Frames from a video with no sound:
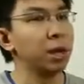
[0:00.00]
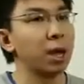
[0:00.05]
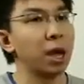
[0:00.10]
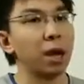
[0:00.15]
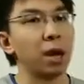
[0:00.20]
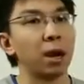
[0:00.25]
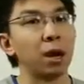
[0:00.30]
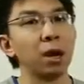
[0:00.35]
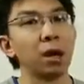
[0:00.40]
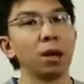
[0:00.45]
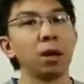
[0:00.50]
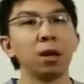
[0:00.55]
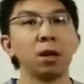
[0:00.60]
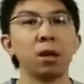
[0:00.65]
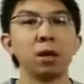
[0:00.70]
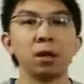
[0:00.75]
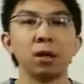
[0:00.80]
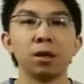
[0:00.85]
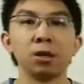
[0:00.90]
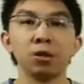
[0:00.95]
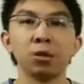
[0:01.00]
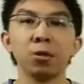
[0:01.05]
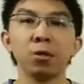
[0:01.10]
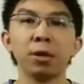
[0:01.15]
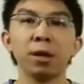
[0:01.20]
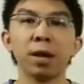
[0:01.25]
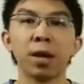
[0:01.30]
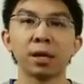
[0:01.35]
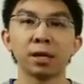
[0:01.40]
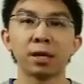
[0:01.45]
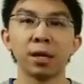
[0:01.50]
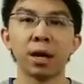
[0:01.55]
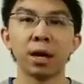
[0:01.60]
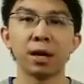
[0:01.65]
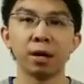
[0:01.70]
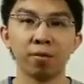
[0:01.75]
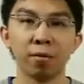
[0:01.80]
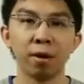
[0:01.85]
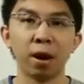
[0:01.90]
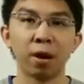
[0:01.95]
scan, the Sony
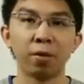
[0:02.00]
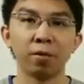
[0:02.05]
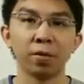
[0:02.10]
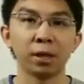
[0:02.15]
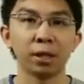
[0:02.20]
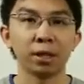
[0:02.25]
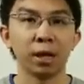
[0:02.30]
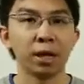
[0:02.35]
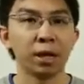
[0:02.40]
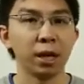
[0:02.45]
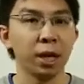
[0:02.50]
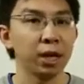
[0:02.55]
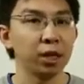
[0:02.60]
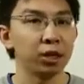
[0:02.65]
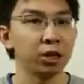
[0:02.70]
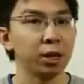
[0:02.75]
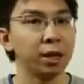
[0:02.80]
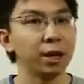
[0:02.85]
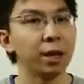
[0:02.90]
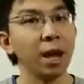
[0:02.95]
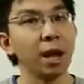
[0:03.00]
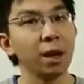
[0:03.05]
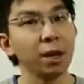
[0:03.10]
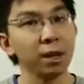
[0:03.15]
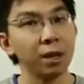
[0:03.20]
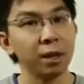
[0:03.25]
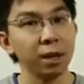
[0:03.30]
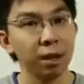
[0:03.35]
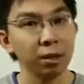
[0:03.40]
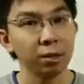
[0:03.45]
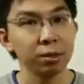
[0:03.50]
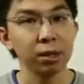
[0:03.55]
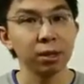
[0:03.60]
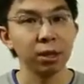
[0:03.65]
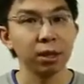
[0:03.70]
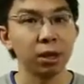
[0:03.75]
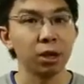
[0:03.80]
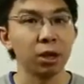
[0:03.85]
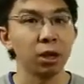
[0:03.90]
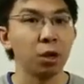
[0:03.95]
X85 is an H-lit LED
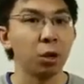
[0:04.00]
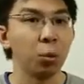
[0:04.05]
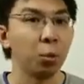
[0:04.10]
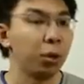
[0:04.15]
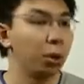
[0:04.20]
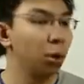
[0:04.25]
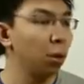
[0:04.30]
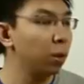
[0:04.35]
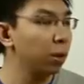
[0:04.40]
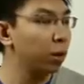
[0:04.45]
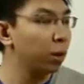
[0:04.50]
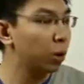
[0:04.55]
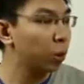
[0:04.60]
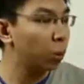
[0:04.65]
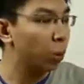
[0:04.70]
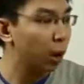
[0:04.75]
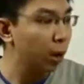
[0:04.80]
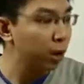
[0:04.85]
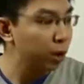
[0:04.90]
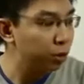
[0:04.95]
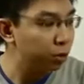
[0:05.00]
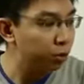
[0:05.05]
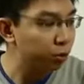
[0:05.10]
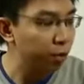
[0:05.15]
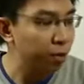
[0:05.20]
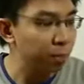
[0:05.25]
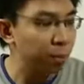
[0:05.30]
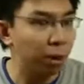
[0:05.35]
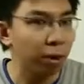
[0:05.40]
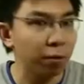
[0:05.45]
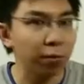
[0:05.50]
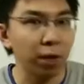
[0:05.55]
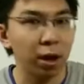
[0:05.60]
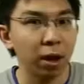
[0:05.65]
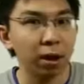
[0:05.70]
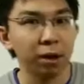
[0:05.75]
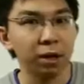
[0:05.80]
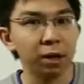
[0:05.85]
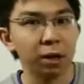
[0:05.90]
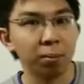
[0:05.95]
LCD with only one strip of
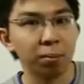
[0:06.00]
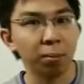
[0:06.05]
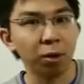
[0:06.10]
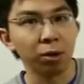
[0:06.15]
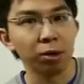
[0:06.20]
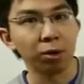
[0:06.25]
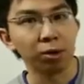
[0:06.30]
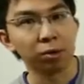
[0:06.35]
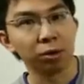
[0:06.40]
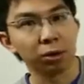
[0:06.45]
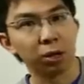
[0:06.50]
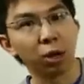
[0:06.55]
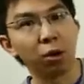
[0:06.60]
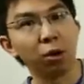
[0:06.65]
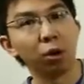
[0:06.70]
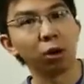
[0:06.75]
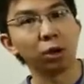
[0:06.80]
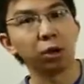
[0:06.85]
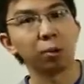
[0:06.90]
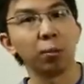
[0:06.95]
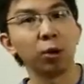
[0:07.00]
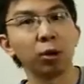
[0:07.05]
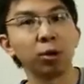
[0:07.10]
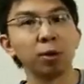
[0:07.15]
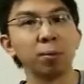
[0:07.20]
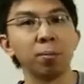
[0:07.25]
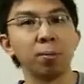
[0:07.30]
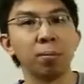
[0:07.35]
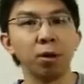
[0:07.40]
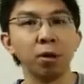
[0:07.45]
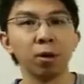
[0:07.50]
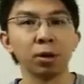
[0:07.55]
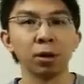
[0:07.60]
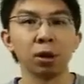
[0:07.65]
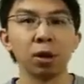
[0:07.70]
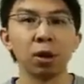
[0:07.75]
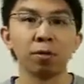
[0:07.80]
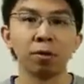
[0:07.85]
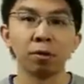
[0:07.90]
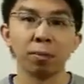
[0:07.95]
LED modules along the bottom
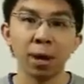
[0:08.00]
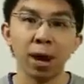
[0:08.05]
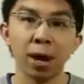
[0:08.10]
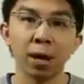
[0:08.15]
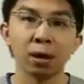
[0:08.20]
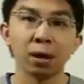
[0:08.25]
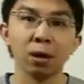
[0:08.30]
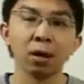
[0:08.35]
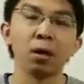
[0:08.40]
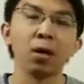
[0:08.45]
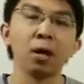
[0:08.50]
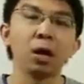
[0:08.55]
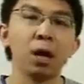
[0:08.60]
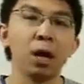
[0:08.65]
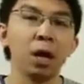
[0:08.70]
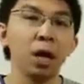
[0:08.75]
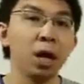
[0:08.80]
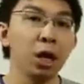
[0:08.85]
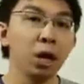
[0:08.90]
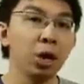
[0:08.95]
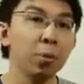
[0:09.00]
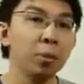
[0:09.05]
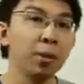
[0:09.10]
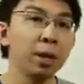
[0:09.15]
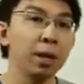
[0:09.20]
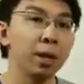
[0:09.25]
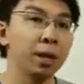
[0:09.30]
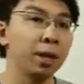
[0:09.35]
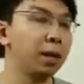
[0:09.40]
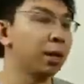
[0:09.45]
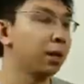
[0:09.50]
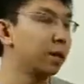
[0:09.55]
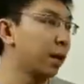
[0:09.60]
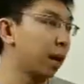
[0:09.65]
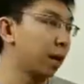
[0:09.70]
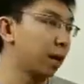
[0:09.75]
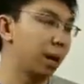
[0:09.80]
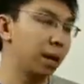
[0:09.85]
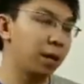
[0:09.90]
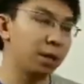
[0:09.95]
border of the panel, illuminating
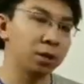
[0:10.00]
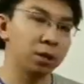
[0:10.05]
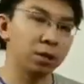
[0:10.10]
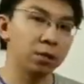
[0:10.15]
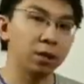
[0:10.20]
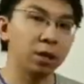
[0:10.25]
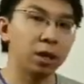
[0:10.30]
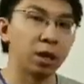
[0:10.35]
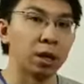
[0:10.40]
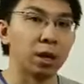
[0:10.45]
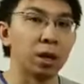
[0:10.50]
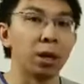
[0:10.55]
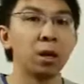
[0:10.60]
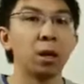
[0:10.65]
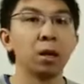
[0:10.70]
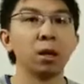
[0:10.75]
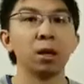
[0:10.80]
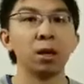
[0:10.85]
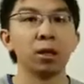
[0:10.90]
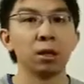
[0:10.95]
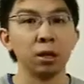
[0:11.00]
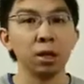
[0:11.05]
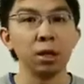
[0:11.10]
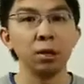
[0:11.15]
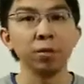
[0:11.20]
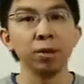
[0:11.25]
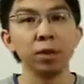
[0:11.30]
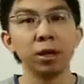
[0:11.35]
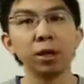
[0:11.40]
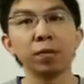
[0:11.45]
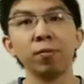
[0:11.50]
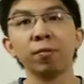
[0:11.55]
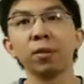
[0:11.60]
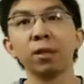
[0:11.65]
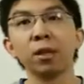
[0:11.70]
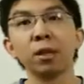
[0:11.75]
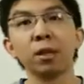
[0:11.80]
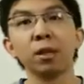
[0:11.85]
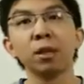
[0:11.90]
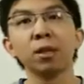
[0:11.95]
the entire screen. The TV
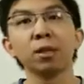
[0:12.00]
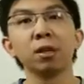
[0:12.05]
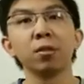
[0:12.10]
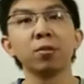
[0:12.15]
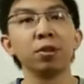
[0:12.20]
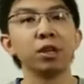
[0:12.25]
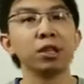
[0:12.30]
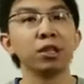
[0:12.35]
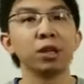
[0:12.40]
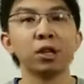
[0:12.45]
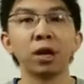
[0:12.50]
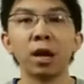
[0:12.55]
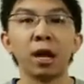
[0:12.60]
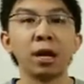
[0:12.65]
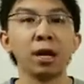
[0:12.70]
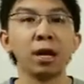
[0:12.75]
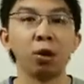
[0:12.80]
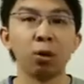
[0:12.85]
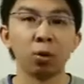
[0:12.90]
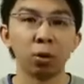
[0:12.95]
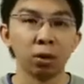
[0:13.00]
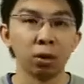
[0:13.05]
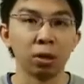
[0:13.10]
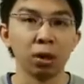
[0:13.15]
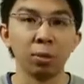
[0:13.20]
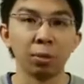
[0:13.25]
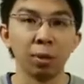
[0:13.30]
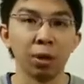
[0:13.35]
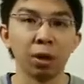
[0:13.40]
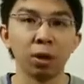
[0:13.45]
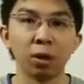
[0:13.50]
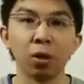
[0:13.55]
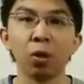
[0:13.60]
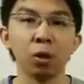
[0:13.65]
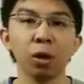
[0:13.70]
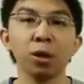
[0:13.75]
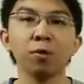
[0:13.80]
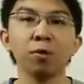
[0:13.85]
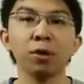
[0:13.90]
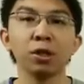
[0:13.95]
doesn't feature any local dimming
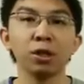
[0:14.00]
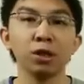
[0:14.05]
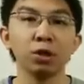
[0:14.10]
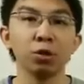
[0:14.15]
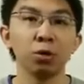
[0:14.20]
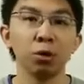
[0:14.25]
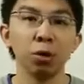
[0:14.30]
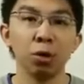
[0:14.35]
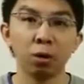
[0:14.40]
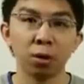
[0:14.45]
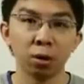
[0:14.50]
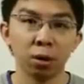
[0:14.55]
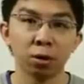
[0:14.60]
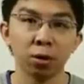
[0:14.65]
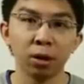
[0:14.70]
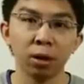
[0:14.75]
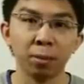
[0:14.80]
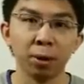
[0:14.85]
or even pseudo-local